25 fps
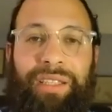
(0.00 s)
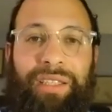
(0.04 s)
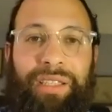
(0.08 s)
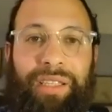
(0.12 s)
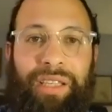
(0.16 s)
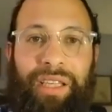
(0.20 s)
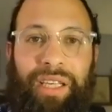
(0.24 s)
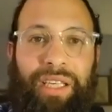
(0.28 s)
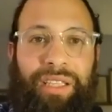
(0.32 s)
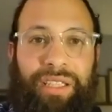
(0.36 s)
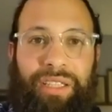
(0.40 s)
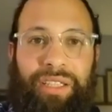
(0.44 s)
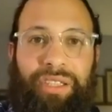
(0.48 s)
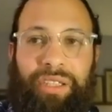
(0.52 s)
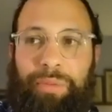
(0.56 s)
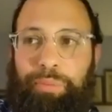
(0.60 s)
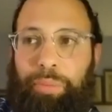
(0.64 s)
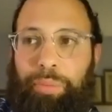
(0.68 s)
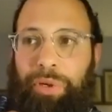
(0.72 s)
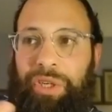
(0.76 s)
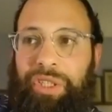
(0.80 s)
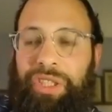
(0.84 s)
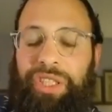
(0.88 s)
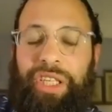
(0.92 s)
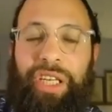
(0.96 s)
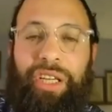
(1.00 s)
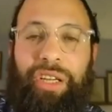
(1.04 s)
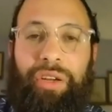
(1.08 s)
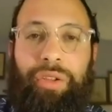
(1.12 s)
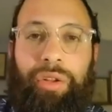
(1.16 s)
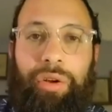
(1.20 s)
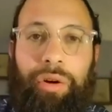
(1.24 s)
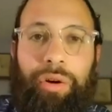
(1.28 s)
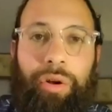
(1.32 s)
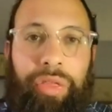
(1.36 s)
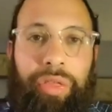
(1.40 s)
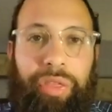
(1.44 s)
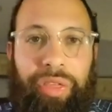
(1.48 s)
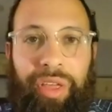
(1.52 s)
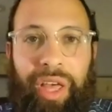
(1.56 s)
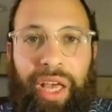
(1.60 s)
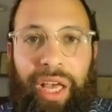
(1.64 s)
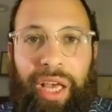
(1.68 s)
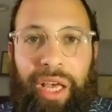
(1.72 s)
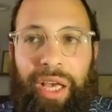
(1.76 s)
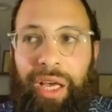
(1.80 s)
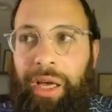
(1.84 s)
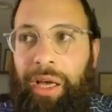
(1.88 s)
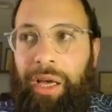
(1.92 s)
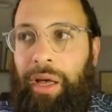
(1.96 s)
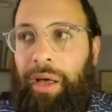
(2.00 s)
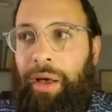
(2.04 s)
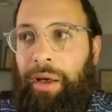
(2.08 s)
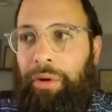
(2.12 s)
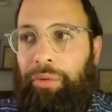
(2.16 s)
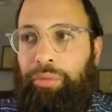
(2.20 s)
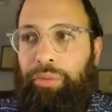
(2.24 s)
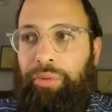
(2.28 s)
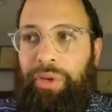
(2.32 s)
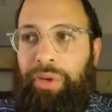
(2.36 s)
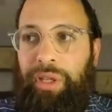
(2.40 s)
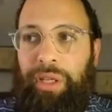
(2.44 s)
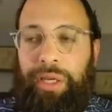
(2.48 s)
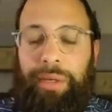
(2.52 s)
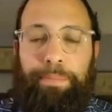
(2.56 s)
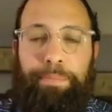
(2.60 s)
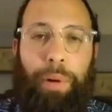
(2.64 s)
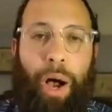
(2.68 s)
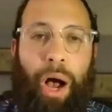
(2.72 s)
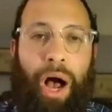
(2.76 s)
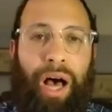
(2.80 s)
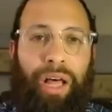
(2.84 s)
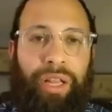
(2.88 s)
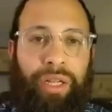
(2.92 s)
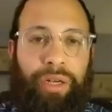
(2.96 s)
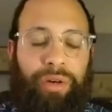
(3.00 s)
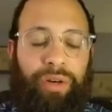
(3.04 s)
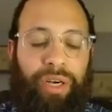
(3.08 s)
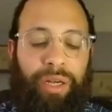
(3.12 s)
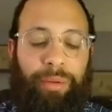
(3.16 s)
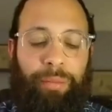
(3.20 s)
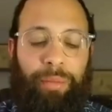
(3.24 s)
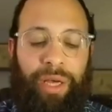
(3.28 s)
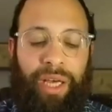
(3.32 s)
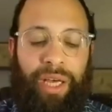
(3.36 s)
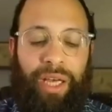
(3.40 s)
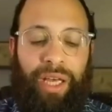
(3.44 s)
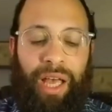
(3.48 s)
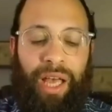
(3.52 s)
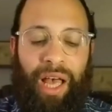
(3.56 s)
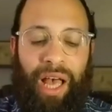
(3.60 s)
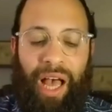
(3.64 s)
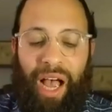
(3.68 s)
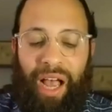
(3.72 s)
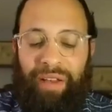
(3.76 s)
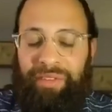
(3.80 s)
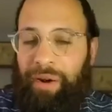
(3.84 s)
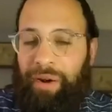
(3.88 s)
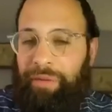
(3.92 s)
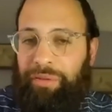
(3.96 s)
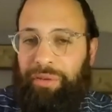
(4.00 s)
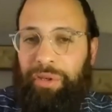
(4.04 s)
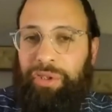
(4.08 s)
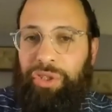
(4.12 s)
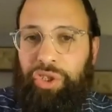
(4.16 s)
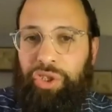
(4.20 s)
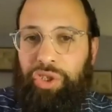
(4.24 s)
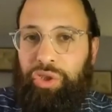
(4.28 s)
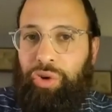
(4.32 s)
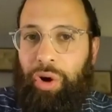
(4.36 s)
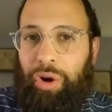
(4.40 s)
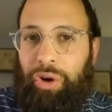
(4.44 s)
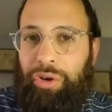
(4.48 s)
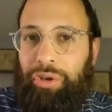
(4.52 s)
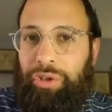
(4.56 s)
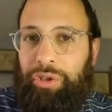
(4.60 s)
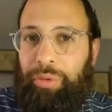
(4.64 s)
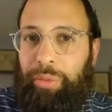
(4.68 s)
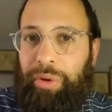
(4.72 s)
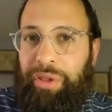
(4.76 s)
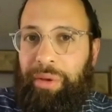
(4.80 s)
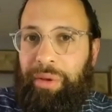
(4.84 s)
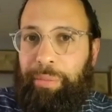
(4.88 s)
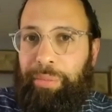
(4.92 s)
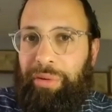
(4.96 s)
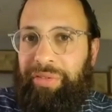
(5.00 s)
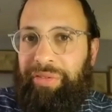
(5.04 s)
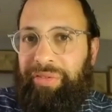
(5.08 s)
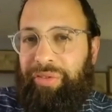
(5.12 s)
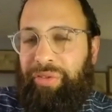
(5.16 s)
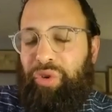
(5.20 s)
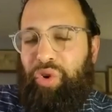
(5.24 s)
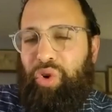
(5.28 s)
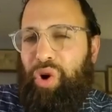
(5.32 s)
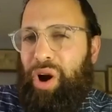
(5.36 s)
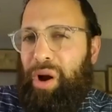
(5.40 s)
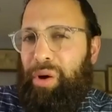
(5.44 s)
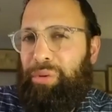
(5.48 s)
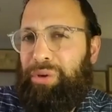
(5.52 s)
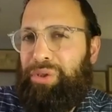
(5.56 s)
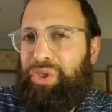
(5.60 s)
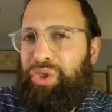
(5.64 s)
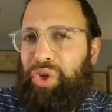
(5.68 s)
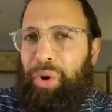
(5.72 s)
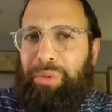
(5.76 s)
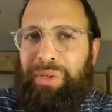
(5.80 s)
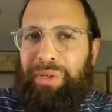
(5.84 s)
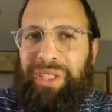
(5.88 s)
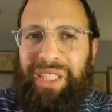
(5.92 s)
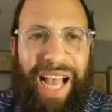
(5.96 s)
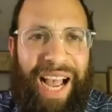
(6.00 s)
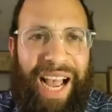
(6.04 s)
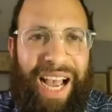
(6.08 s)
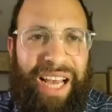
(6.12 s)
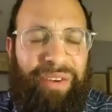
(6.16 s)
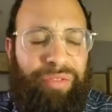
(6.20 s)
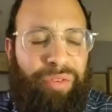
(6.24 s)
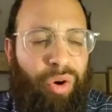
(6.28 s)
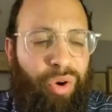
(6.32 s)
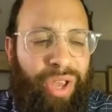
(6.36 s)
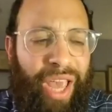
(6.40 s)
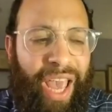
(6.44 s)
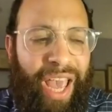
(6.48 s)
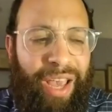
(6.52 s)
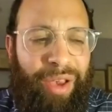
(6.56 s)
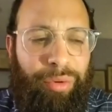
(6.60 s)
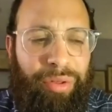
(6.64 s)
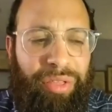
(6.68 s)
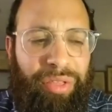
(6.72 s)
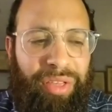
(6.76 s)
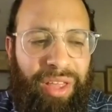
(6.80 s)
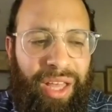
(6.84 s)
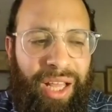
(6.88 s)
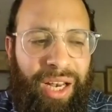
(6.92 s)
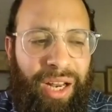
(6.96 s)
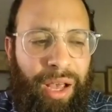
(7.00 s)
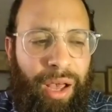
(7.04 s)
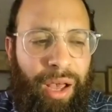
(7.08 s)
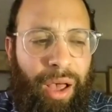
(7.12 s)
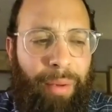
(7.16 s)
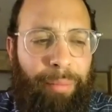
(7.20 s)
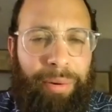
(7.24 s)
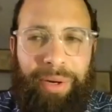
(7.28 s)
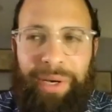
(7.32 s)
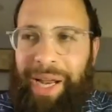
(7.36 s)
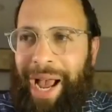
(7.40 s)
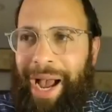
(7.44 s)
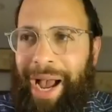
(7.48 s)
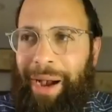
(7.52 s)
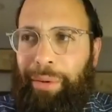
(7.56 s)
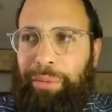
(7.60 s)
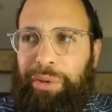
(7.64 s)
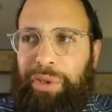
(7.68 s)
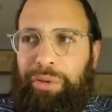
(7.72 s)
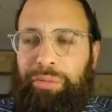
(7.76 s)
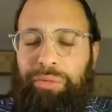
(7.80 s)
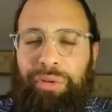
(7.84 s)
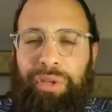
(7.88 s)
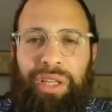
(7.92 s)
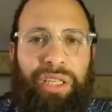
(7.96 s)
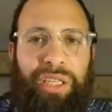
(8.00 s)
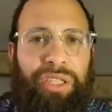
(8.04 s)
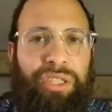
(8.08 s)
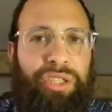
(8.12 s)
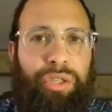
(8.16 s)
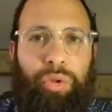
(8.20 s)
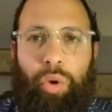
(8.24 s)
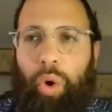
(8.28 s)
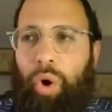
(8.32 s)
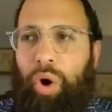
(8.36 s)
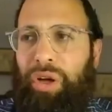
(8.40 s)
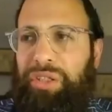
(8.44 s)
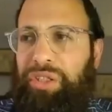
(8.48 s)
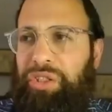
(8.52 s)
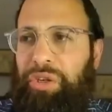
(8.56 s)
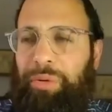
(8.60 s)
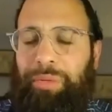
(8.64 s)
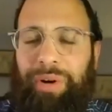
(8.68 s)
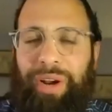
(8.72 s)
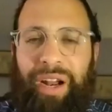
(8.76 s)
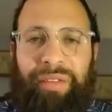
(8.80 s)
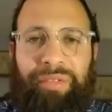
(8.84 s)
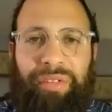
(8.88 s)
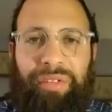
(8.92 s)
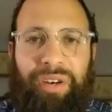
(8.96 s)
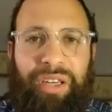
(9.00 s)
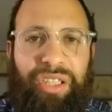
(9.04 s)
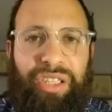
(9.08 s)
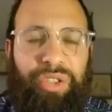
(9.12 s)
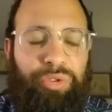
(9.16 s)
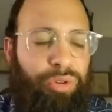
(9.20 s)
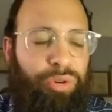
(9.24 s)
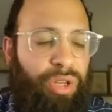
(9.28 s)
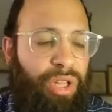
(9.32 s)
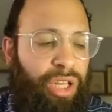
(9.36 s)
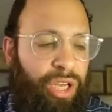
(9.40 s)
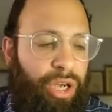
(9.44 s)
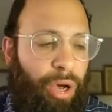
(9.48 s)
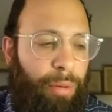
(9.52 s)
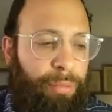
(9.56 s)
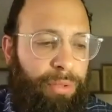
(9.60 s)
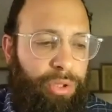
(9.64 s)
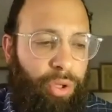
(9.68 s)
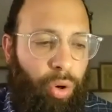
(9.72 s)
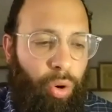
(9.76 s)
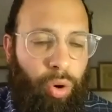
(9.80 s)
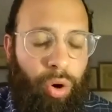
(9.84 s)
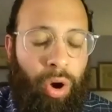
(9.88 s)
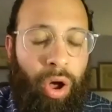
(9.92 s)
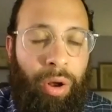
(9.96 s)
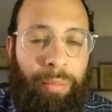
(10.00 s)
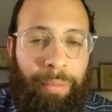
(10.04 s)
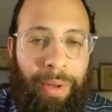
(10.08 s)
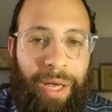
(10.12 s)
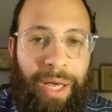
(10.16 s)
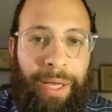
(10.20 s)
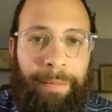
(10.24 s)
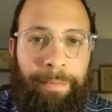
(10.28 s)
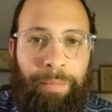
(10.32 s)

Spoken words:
this particular thing really bothering me? I've never struggled with it before. I was always kind of okay with it, but now it's these thoughts or whatever it is really coming to haunt me."